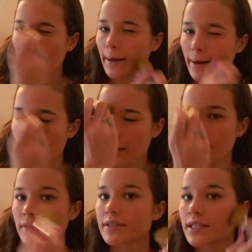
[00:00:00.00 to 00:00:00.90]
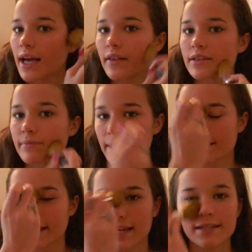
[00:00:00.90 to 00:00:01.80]
kind of up, and you see how this
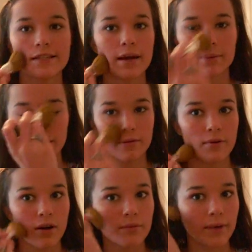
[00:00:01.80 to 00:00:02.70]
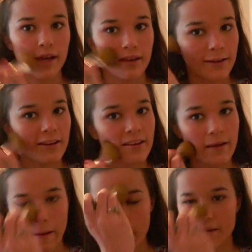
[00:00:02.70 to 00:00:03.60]
makes like a W on my
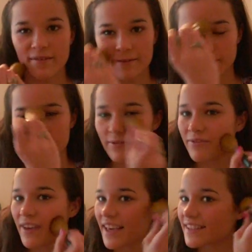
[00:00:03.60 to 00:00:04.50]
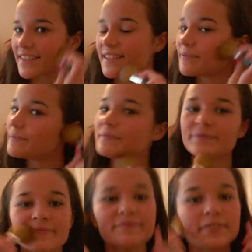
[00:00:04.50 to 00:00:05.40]
face.
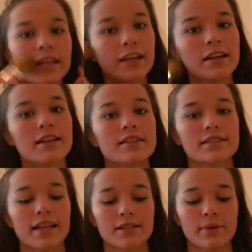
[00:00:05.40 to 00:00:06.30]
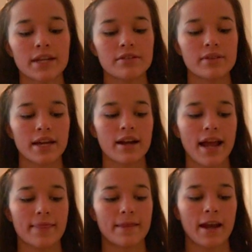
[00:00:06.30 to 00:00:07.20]
So that's what I do there,
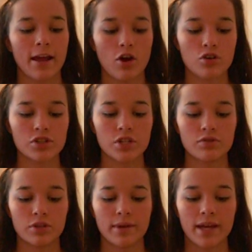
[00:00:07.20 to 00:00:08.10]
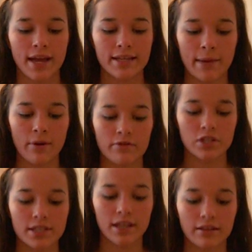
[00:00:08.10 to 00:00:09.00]
and then I also do it, I tap off
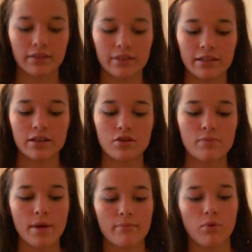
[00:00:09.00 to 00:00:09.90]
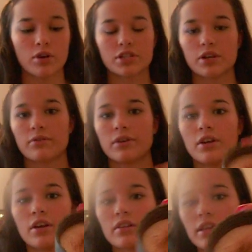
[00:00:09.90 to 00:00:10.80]
just a little bit more, so
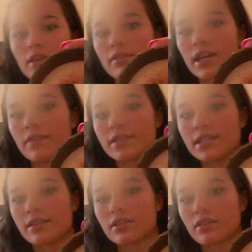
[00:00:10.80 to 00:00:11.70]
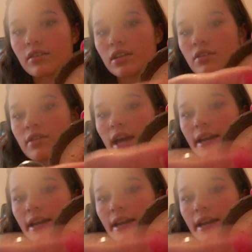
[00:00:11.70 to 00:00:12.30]
like you can't even see this on the lid. You can